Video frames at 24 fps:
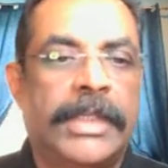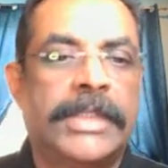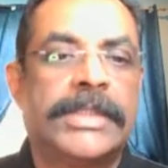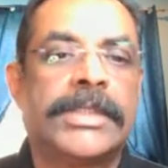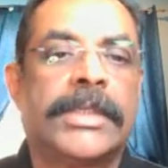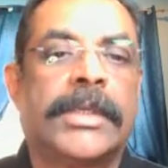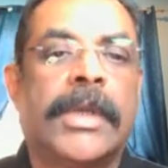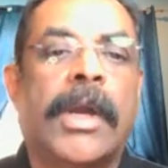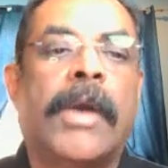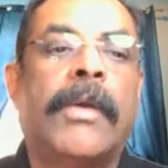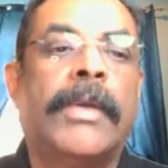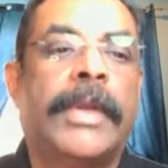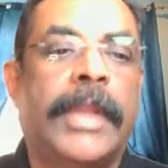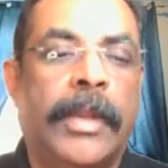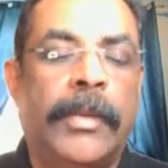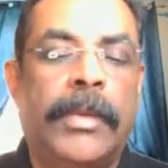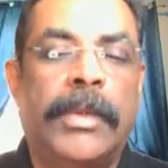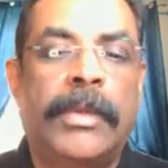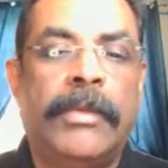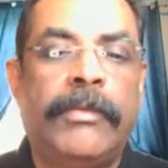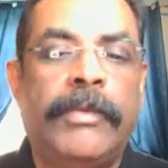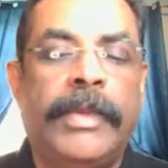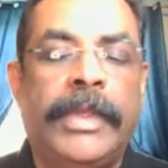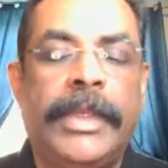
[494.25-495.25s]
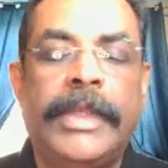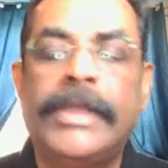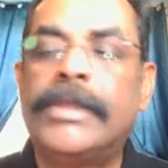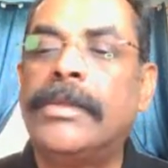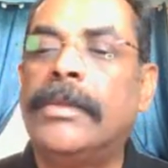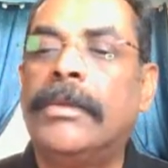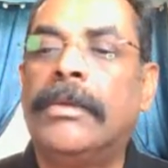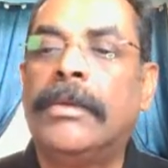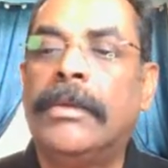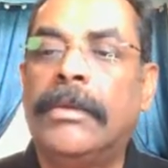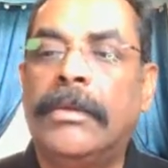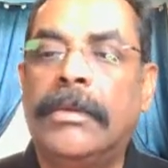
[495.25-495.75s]
is the cow table we need to
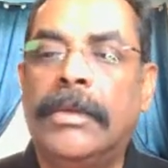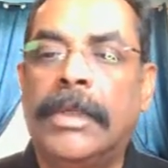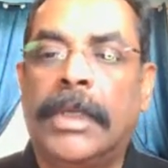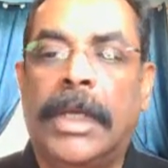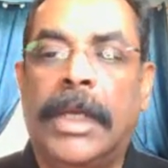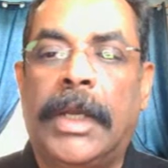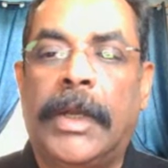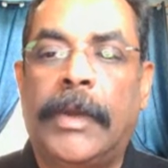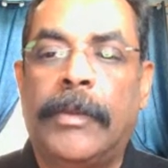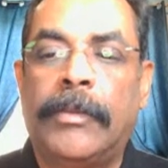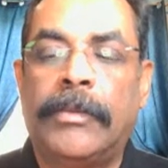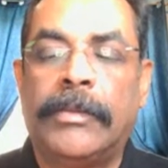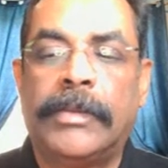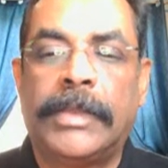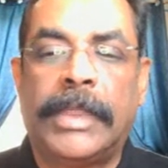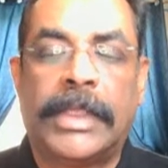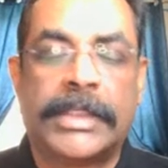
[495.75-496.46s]
know